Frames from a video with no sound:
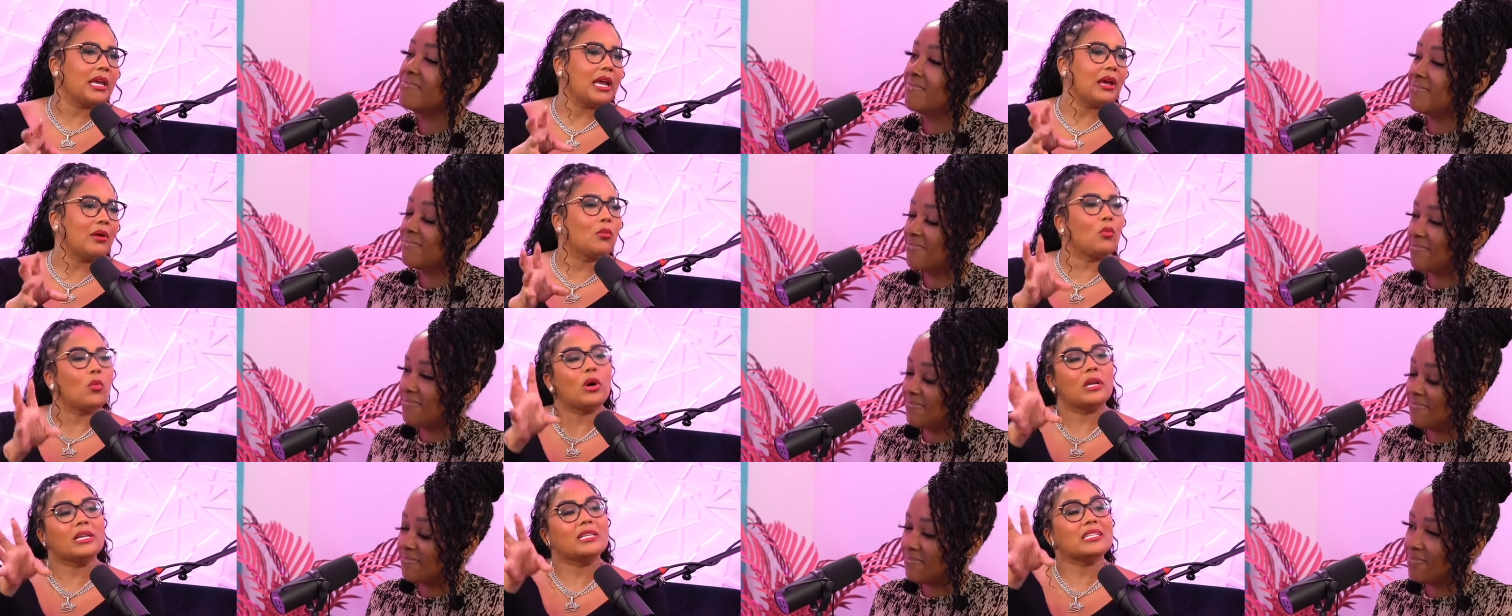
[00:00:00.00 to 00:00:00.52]
Speaker 1: at
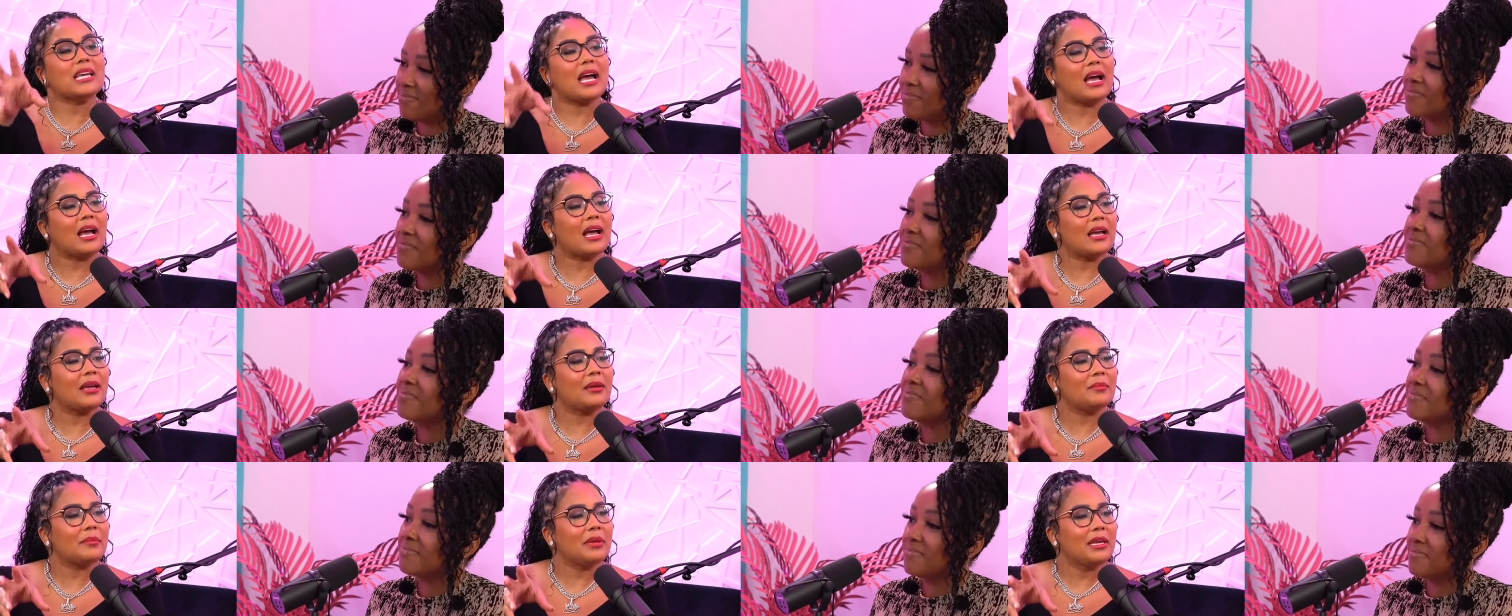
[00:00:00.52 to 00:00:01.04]
one
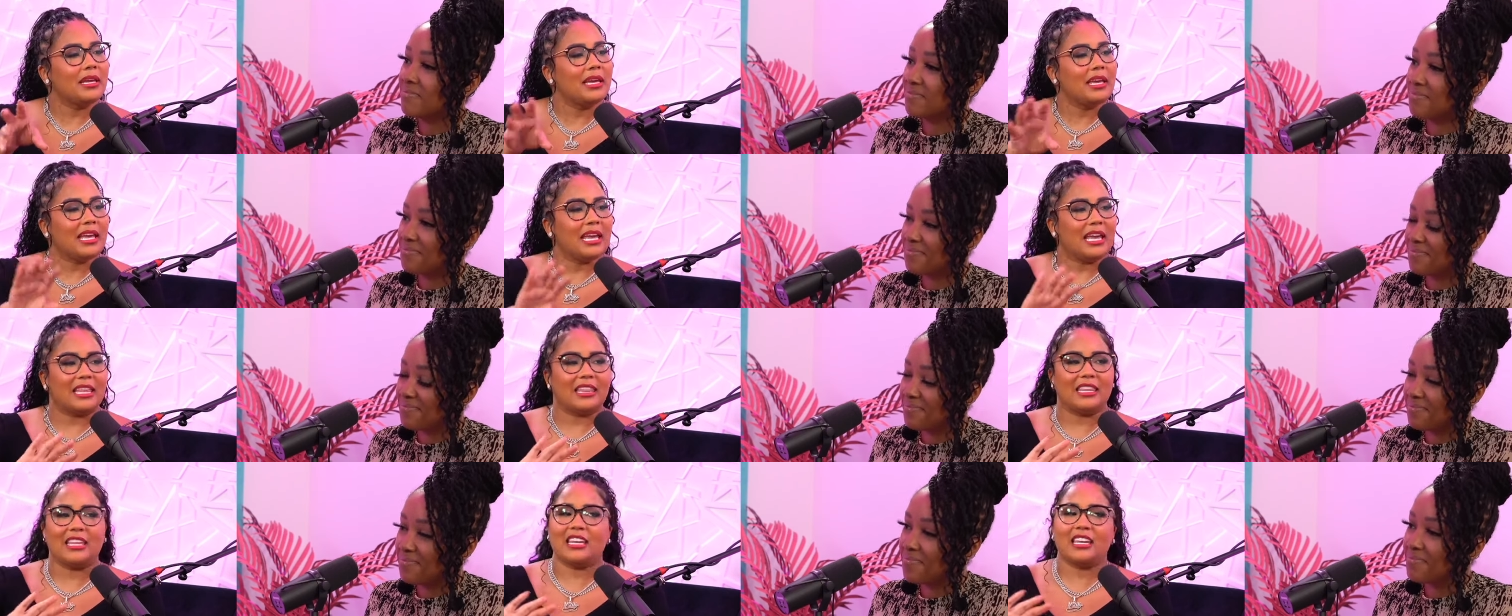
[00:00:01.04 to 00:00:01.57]
time,
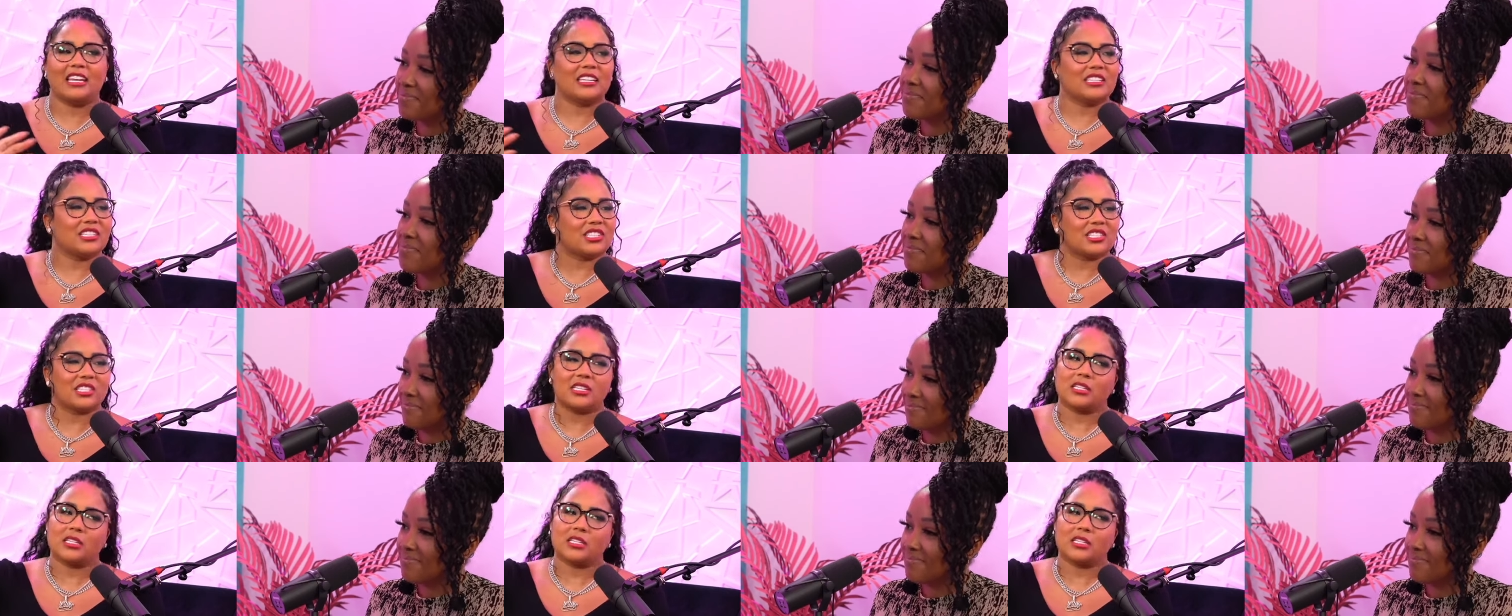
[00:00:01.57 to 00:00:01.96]
and then it just